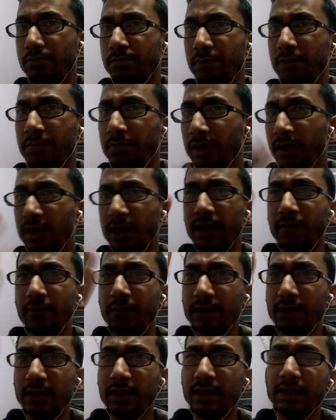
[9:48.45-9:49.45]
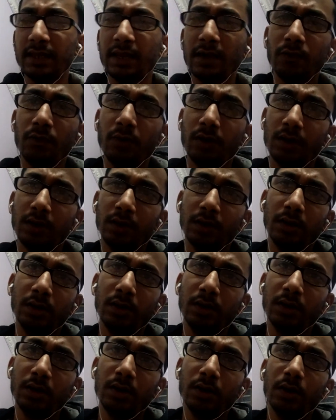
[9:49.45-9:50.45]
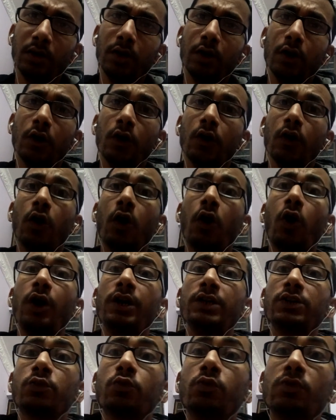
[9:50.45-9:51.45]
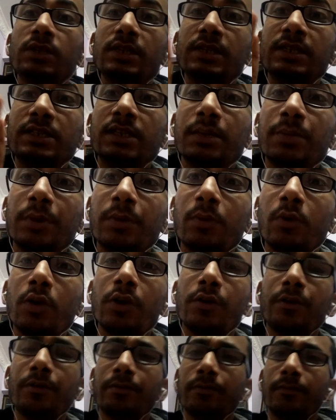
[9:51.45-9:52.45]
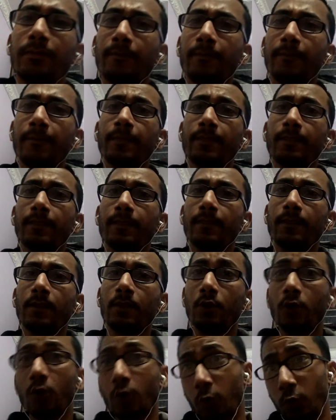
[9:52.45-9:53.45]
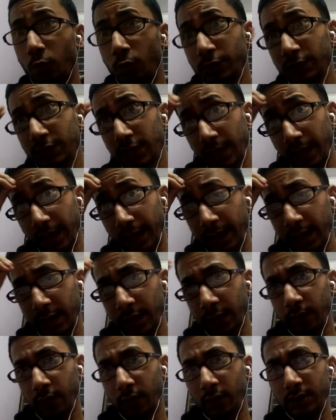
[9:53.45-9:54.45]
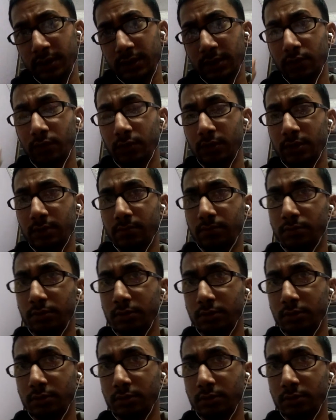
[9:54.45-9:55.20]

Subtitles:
People never think that what how a school system evolved. Who is the head of all schools?